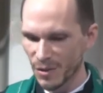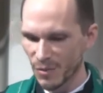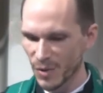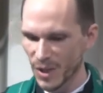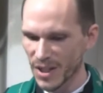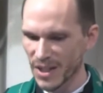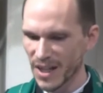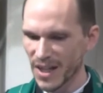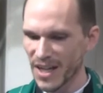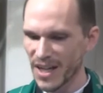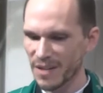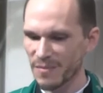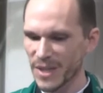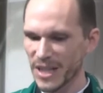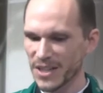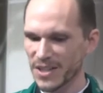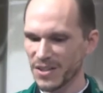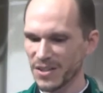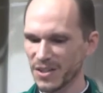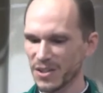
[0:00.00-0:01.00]
what God
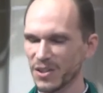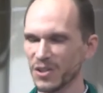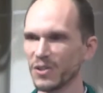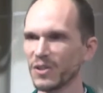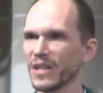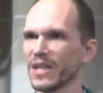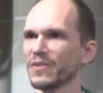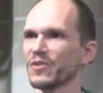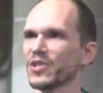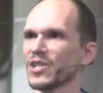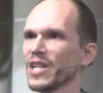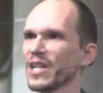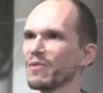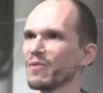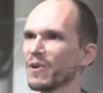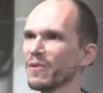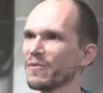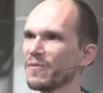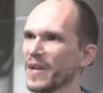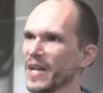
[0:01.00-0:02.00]
might do if she
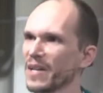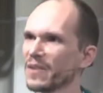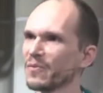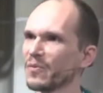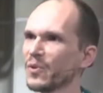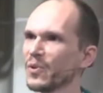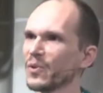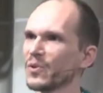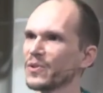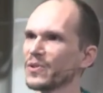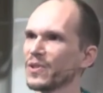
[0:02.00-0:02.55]
were faithful